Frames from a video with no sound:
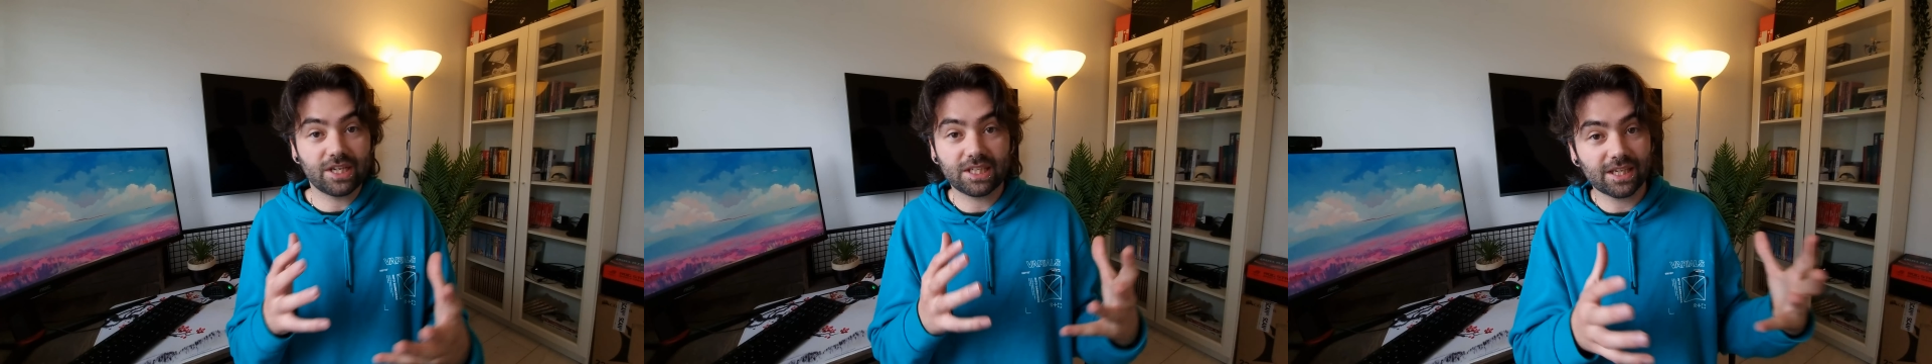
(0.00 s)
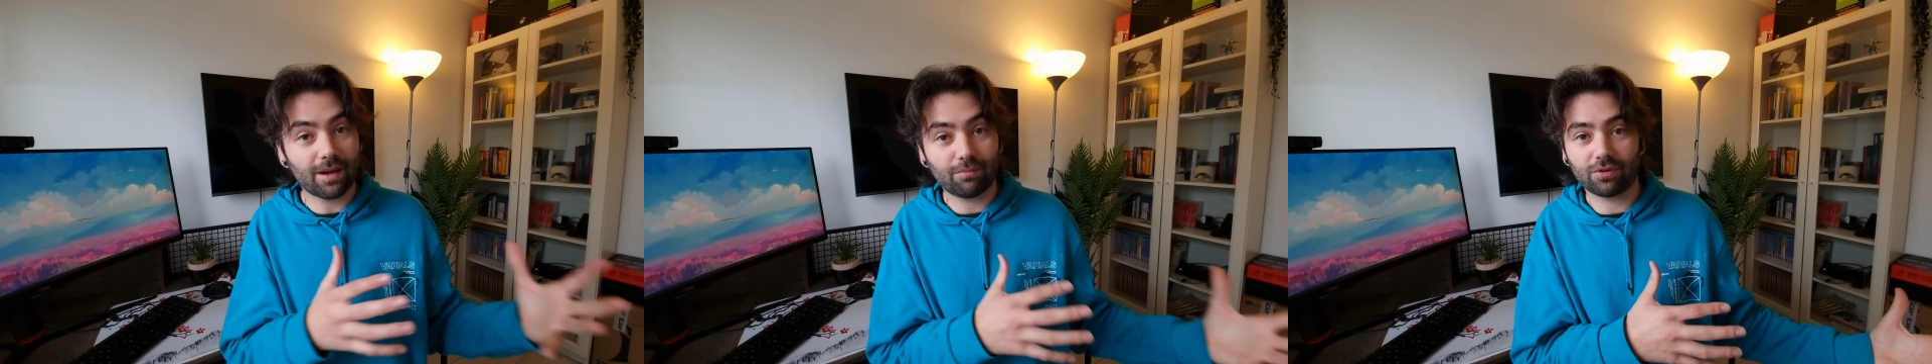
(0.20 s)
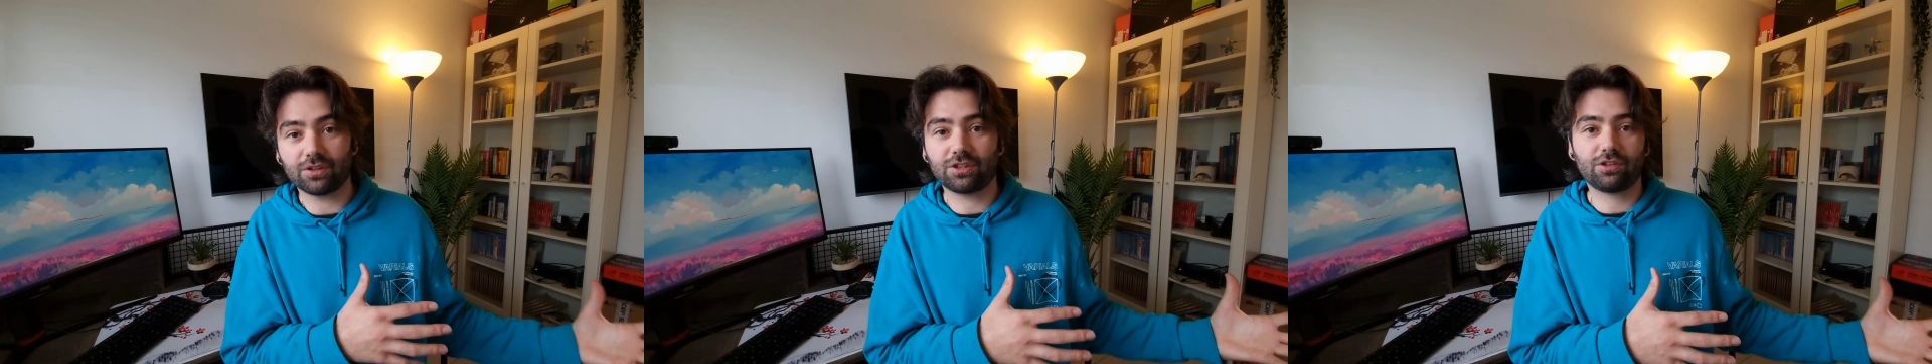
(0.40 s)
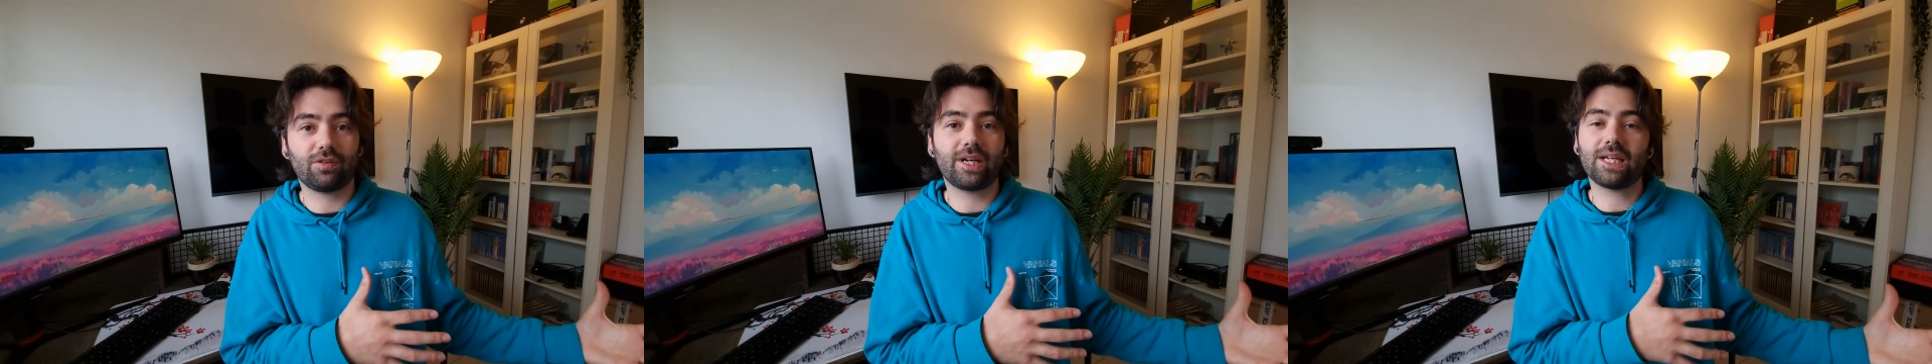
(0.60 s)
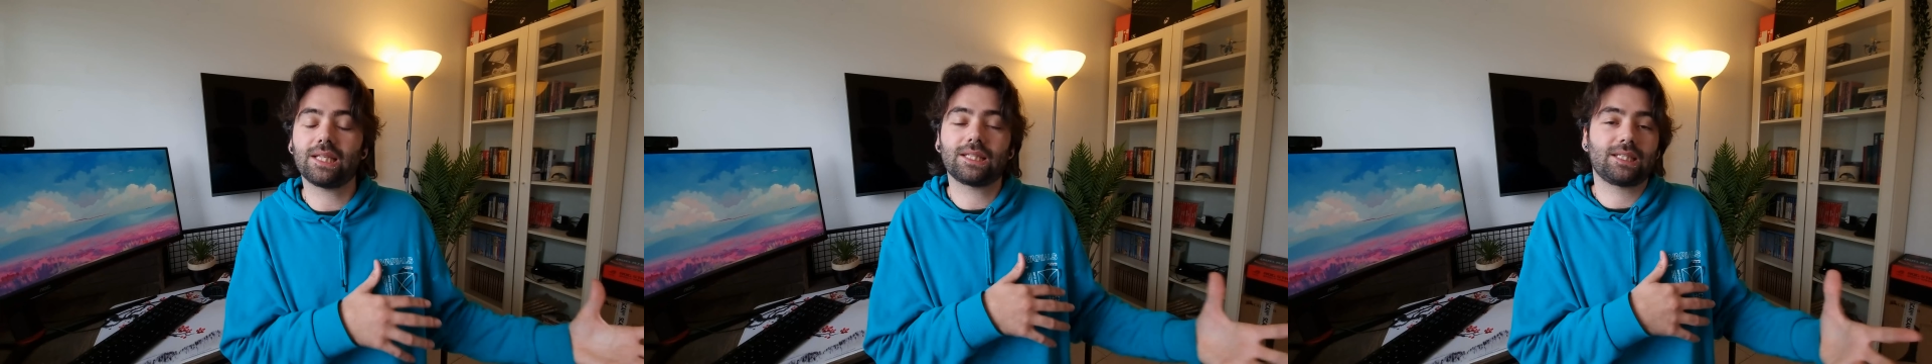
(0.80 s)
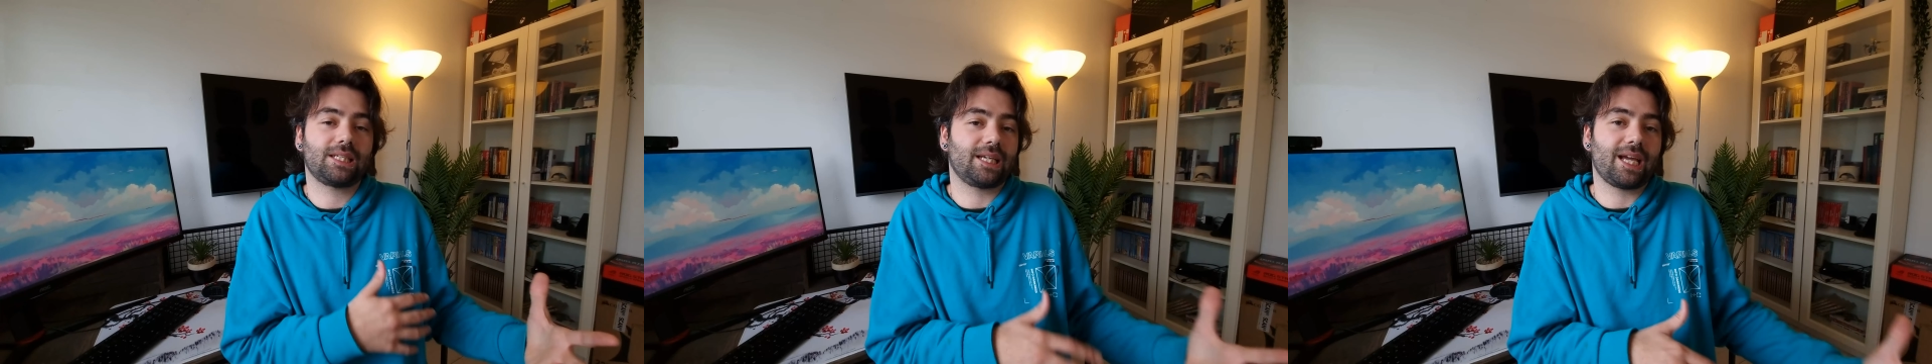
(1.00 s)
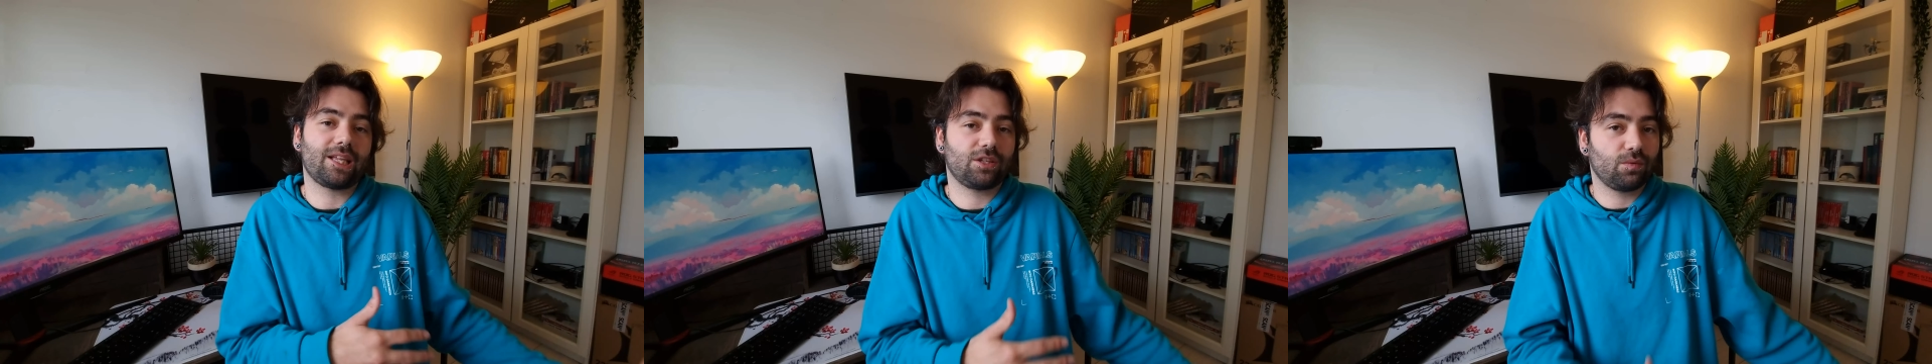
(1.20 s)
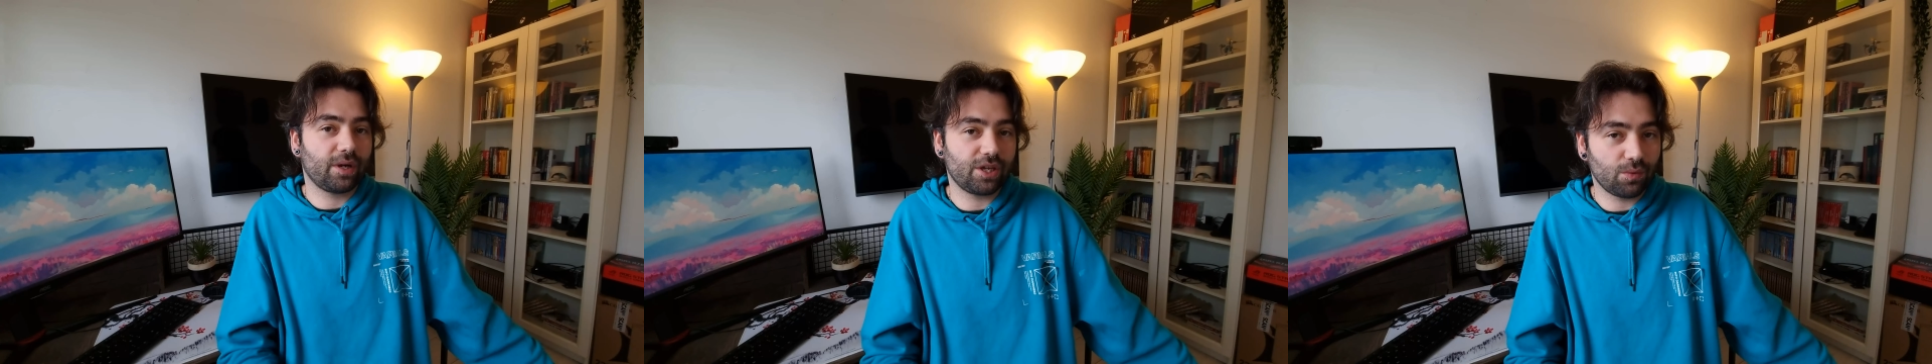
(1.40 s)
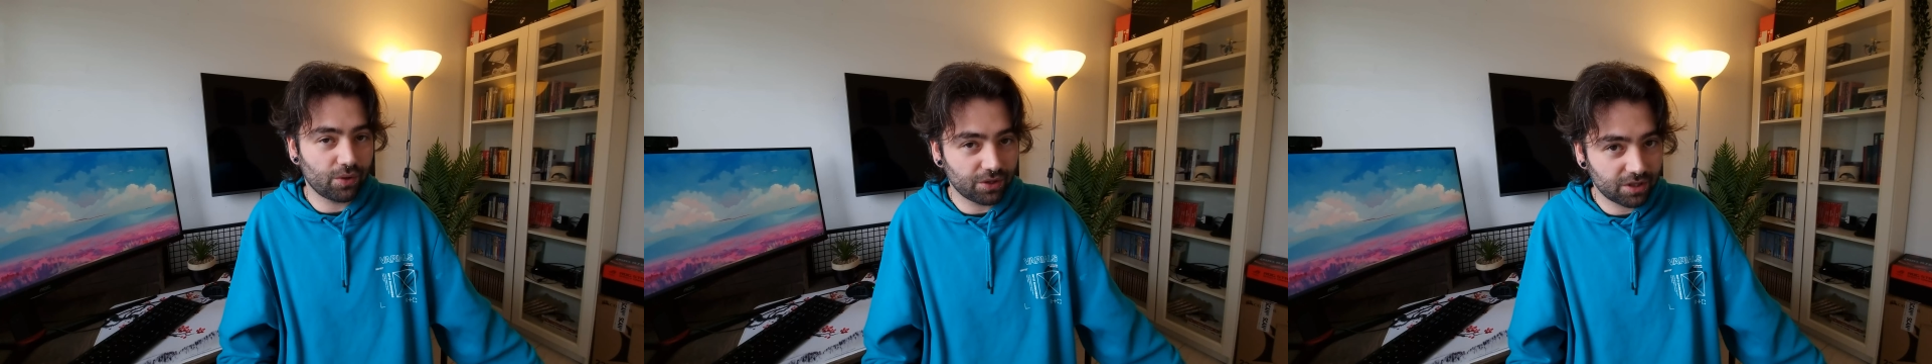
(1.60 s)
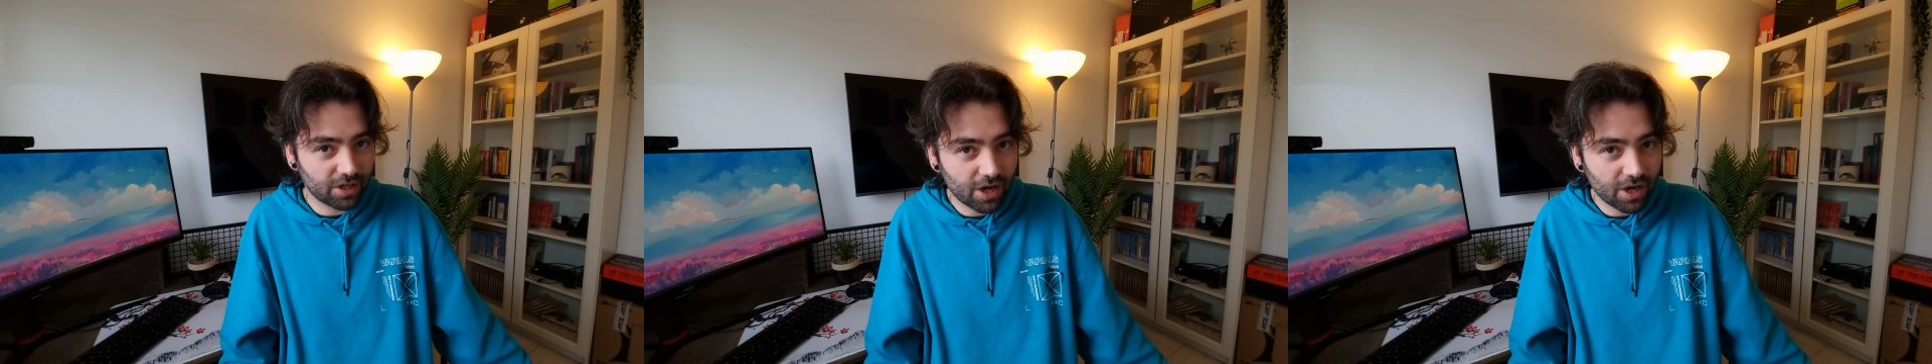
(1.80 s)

separate screens to get to where you want to